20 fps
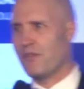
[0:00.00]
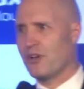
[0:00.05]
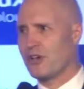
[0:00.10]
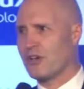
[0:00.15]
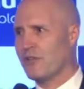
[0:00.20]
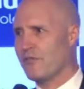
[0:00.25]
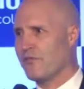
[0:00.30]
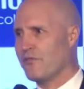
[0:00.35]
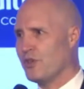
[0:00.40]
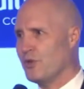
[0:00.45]
a
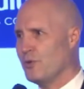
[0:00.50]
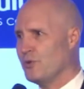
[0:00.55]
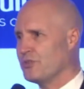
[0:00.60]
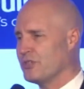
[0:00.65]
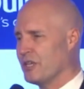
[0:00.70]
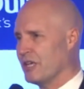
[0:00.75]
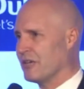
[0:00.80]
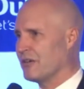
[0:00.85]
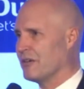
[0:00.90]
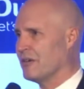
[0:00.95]

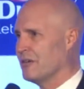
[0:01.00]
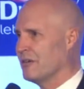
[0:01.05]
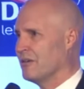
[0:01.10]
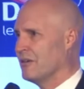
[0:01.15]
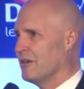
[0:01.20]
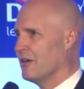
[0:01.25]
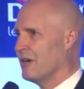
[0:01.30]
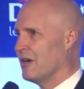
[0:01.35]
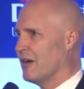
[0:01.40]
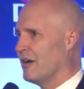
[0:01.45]
confusing,
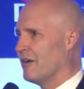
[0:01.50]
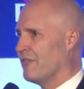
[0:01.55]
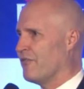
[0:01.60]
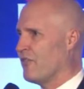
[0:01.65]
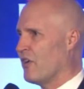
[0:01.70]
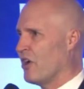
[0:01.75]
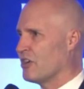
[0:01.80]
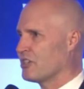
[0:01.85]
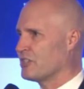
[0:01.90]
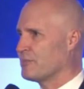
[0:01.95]

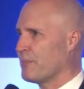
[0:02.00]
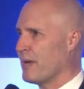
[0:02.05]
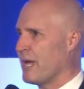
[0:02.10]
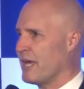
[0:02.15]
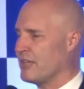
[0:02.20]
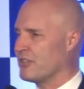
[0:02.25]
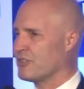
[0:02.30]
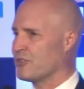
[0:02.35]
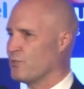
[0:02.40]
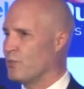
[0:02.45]

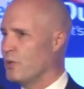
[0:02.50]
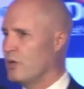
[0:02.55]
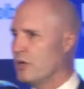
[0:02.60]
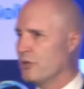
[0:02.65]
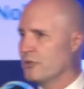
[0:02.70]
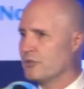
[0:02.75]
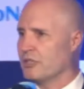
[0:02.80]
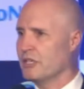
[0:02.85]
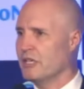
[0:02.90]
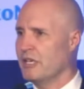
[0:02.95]
fast-paced
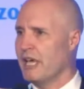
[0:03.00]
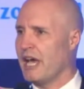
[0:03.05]
world.